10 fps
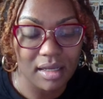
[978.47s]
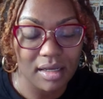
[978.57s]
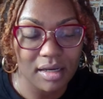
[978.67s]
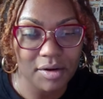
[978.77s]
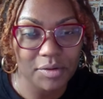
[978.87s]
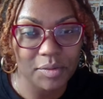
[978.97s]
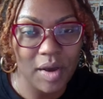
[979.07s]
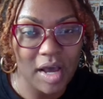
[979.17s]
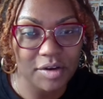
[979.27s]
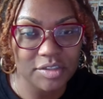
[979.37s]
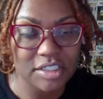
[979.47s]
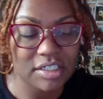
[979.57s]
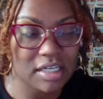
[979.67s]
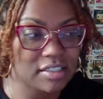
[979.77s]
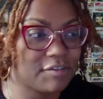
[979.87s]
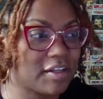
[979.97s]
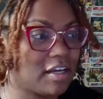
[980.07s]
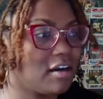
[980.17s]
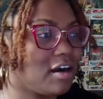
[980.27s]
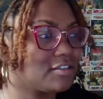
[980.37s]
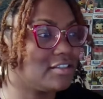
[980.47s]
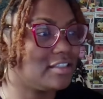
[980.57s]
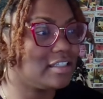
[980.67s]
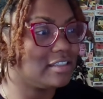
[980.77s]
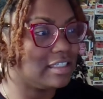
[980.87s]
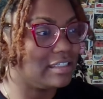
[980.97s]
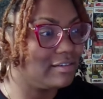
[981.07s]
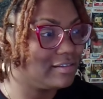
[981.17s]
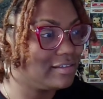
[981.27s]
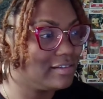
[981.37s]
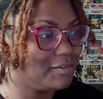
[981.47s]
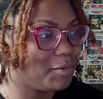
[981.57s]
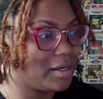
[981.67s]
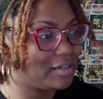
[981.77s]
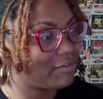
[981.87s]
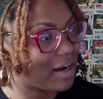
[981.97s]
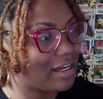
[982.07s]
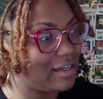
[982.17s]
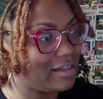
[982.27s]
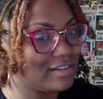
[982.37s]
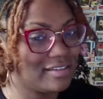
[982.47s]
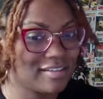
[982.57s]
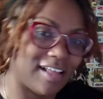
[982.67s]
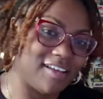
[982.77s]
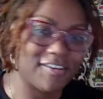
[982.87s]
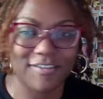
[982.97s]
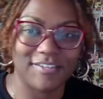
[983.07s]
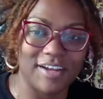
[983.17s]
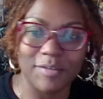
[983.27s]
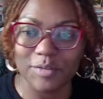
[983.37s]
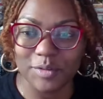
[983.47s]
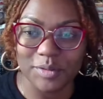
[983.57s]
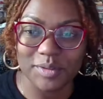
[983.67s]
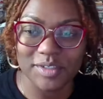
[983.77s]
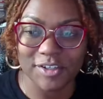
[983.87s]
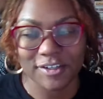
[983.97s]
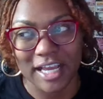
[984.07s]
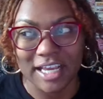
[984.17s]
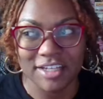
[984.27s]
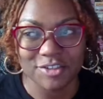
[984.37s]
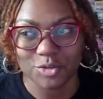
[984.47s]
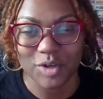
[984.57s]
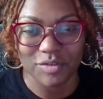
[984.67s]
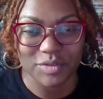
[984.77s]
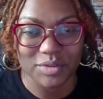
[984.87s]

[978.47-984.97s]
Oh, wow. She does have like a contradicting one, right? Like, you're a devil. You're the angel devil.